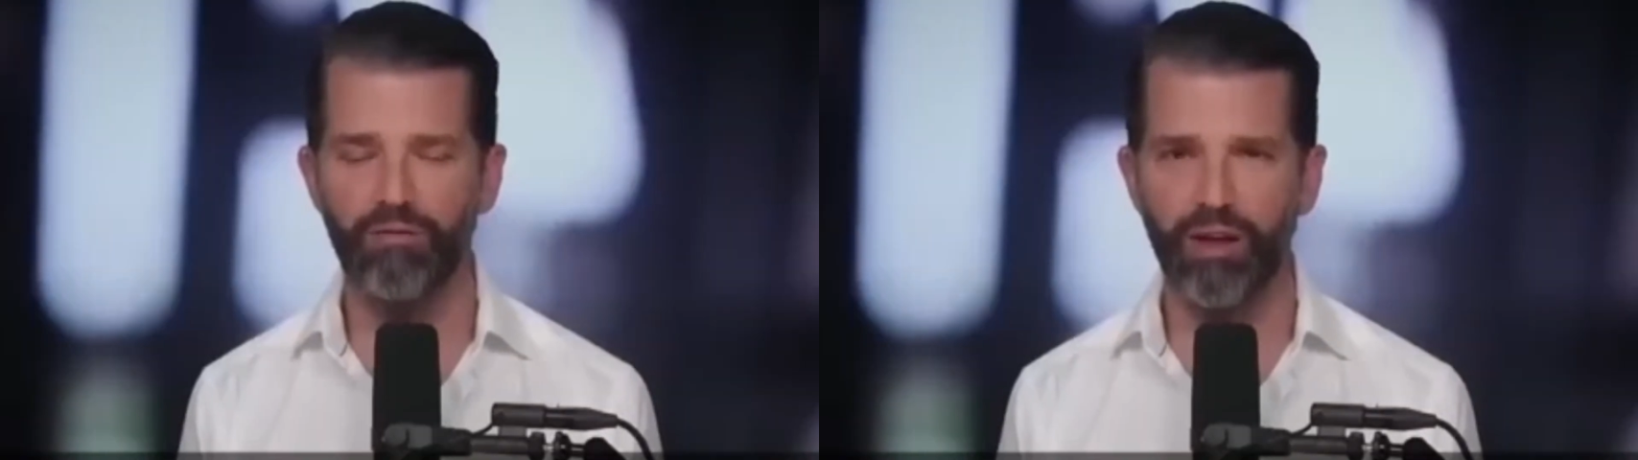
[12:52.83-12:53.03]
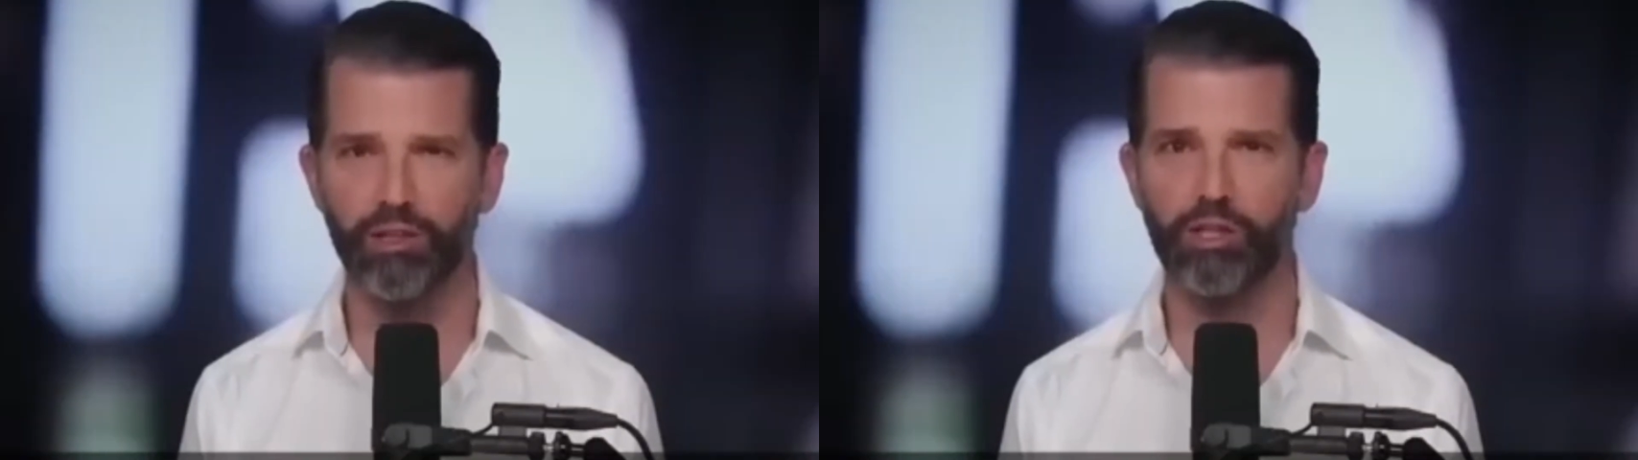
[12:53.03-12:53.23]

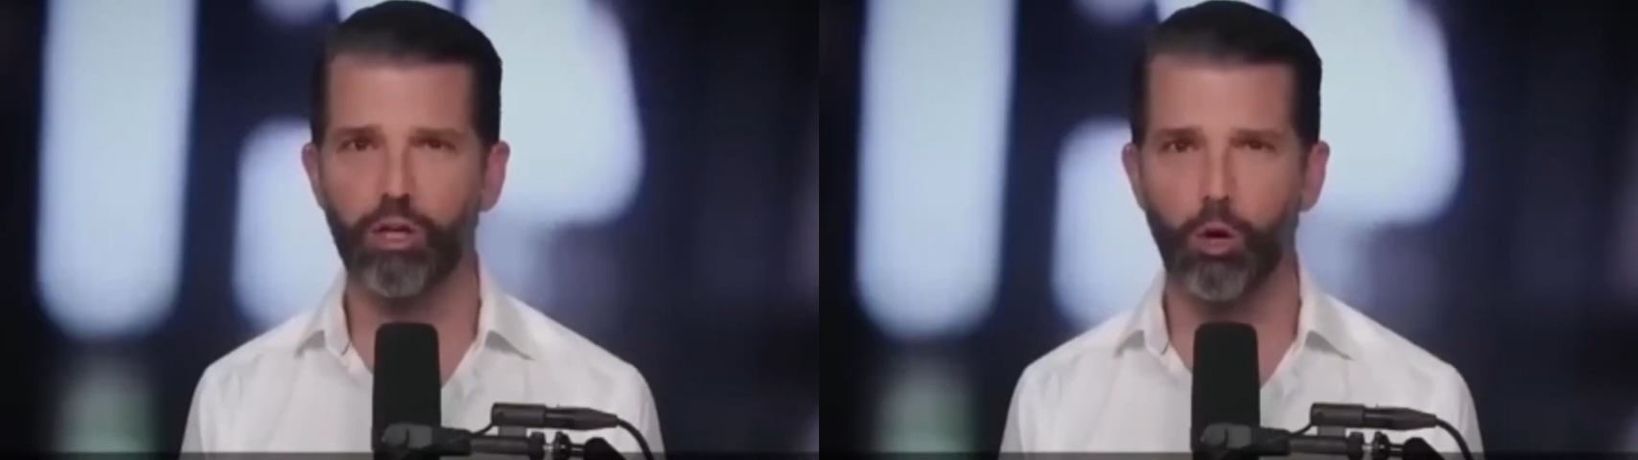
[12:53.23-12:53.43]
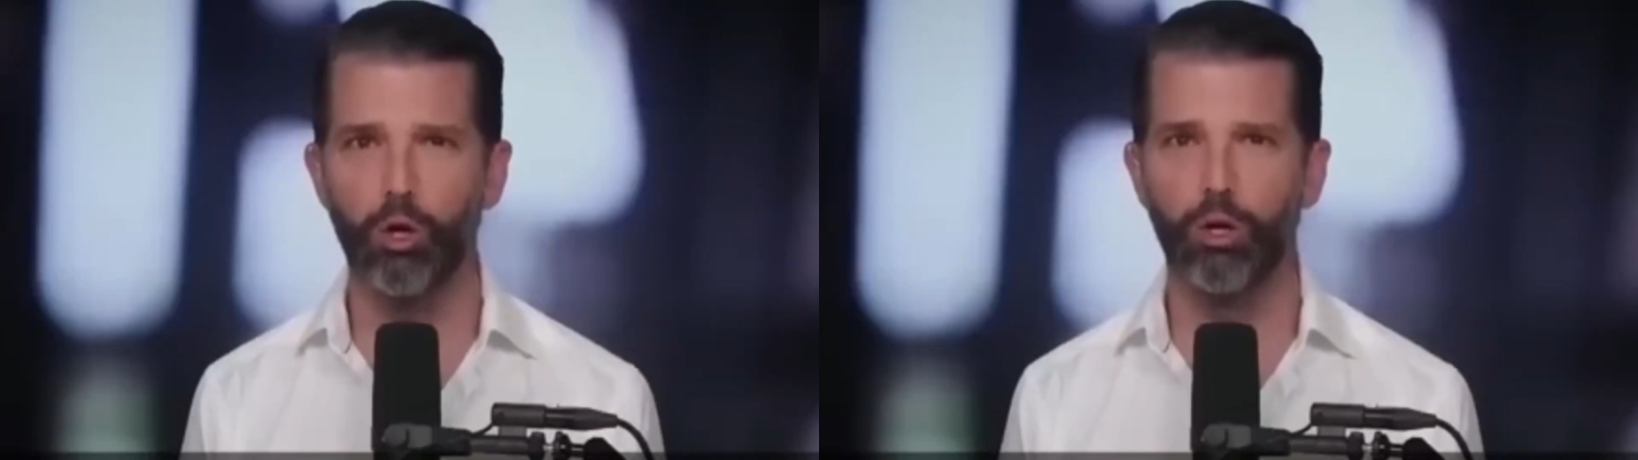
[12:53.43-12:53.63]
It
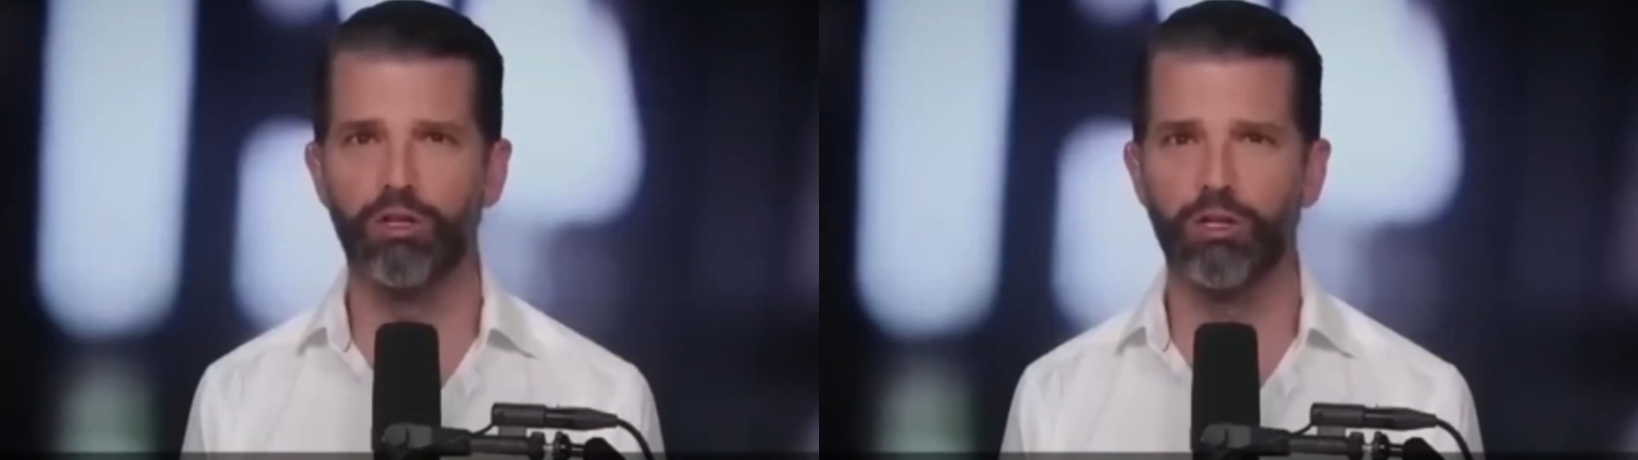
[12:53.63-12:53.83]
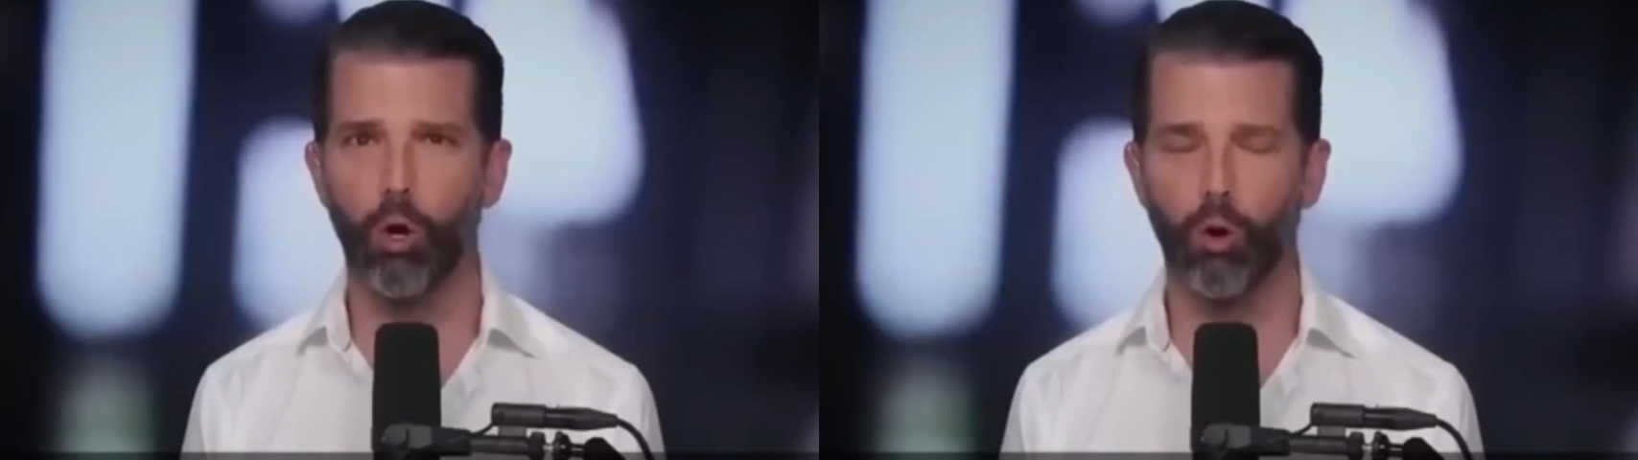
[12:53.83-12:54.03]
shows that
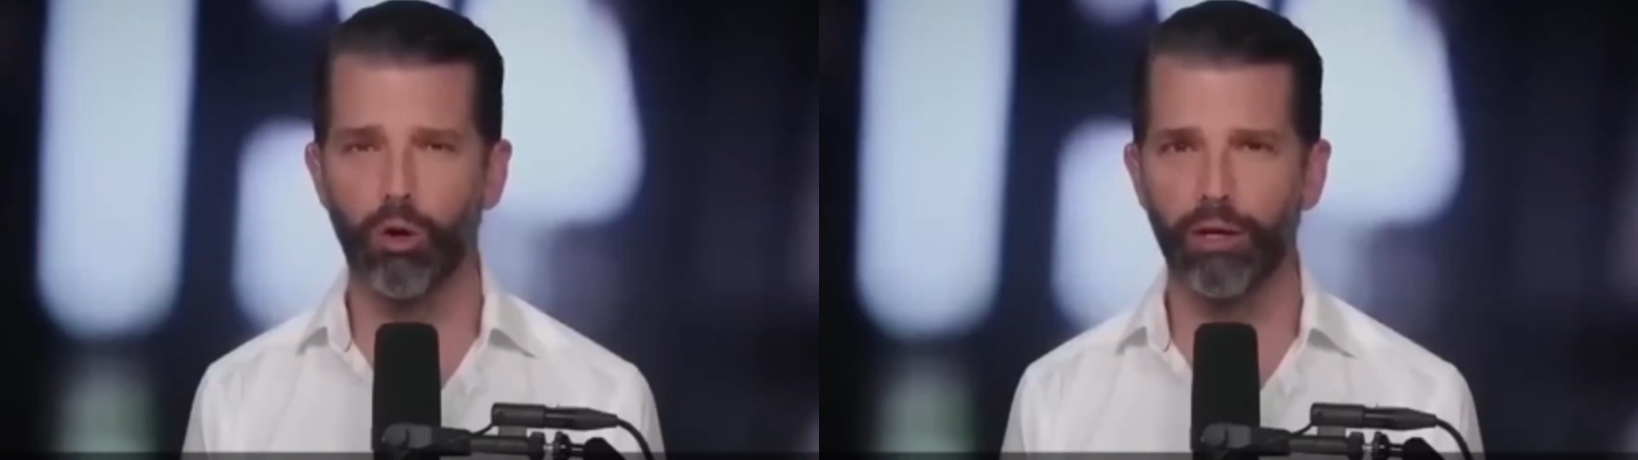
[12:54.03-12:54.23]
despite